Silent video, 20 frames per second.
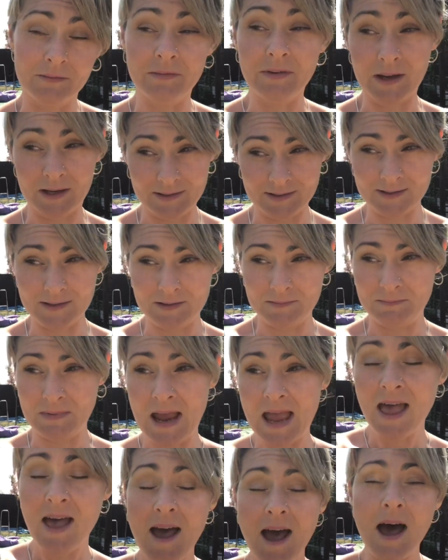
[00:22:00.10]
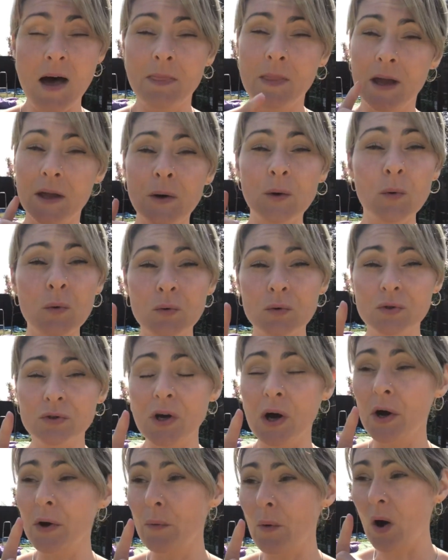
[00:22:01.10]
fix them. And then
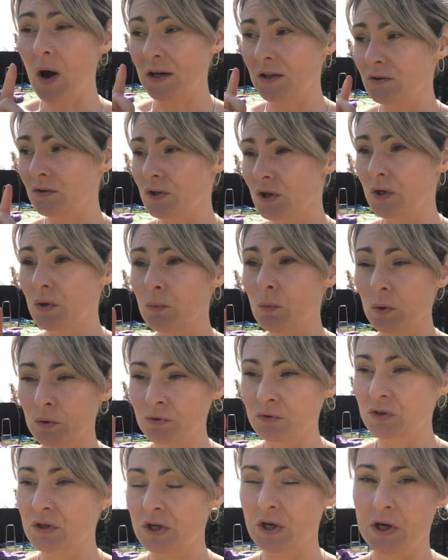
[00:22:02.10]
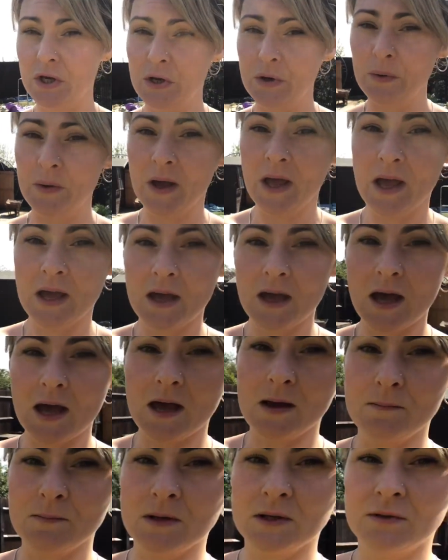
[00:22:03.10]
also I do want to
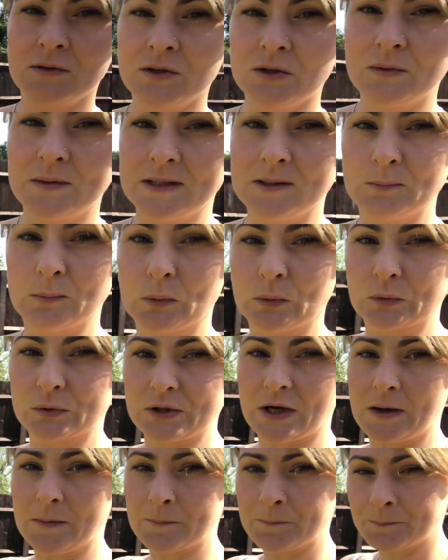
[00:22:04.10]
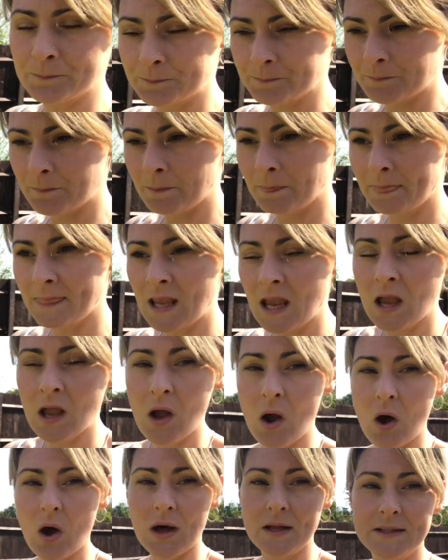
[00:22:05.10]
do this border.
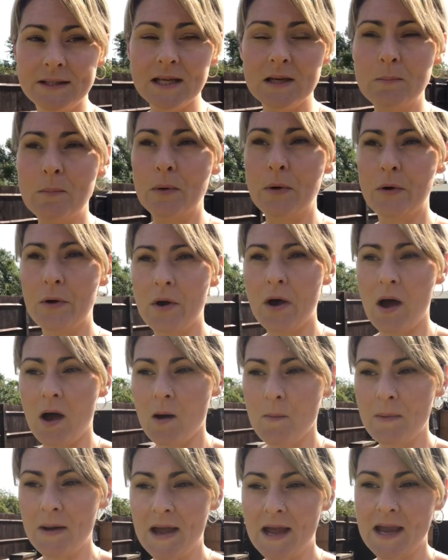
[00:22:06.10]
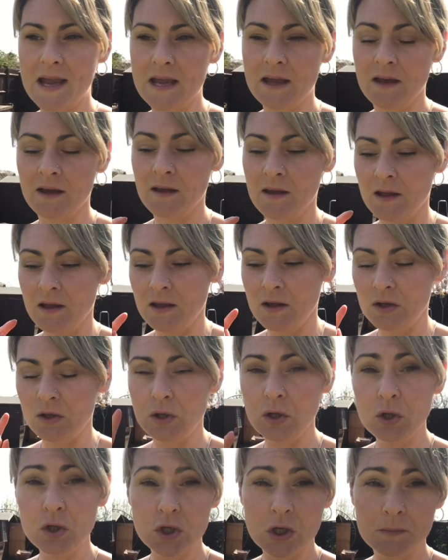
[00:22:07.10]
I did put up a
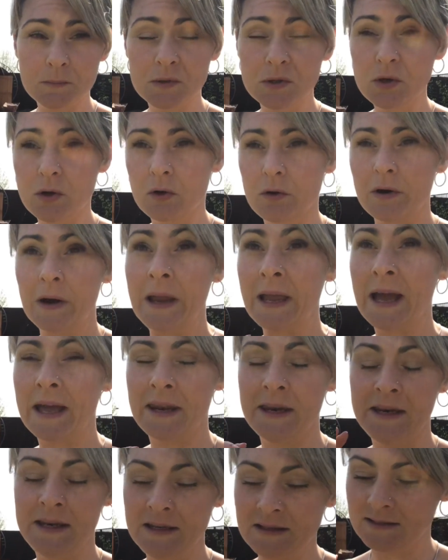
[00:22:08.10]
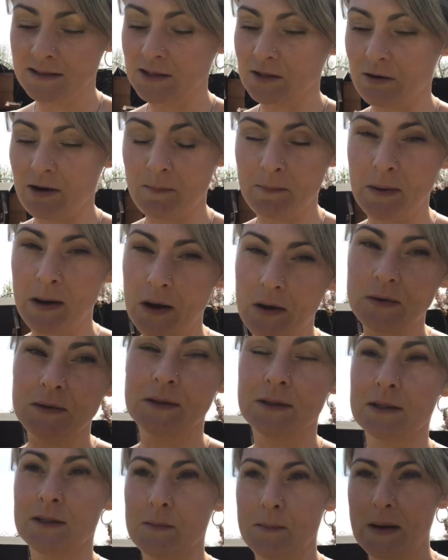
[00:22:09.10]
YouTube story and an Instagram
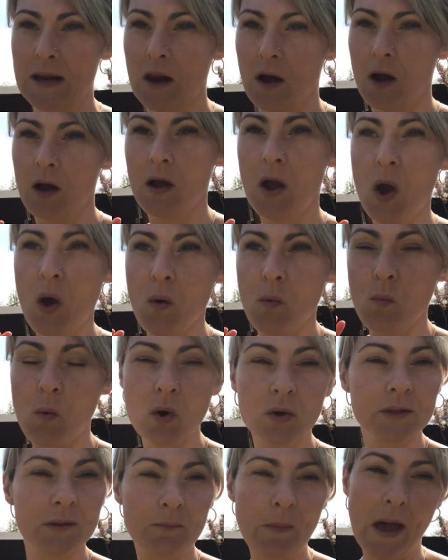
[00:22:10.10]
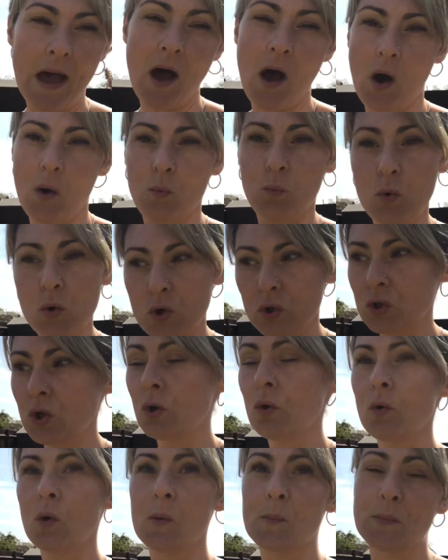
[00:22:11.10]
post to be like, what's better, wood
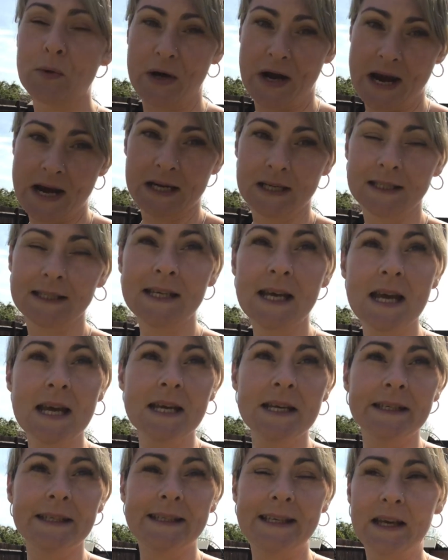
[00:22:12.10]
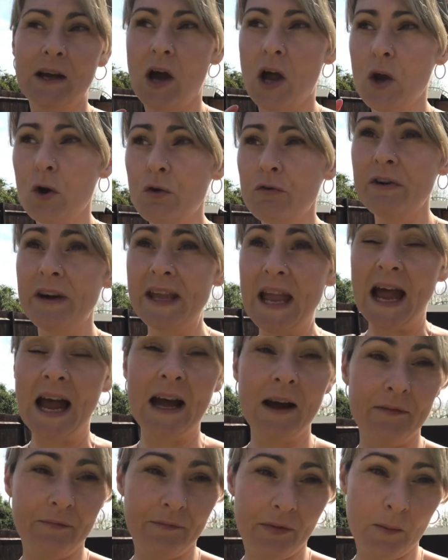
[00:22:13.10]
or bricks? See, I already
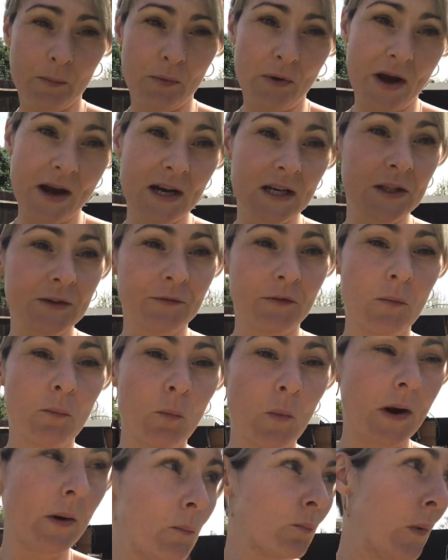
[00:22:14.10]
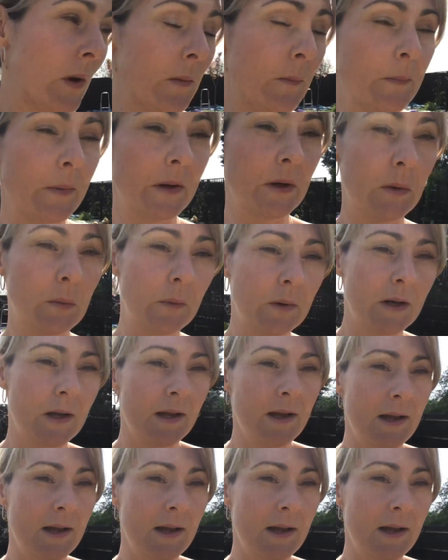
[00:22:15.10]
have the bricks from when we built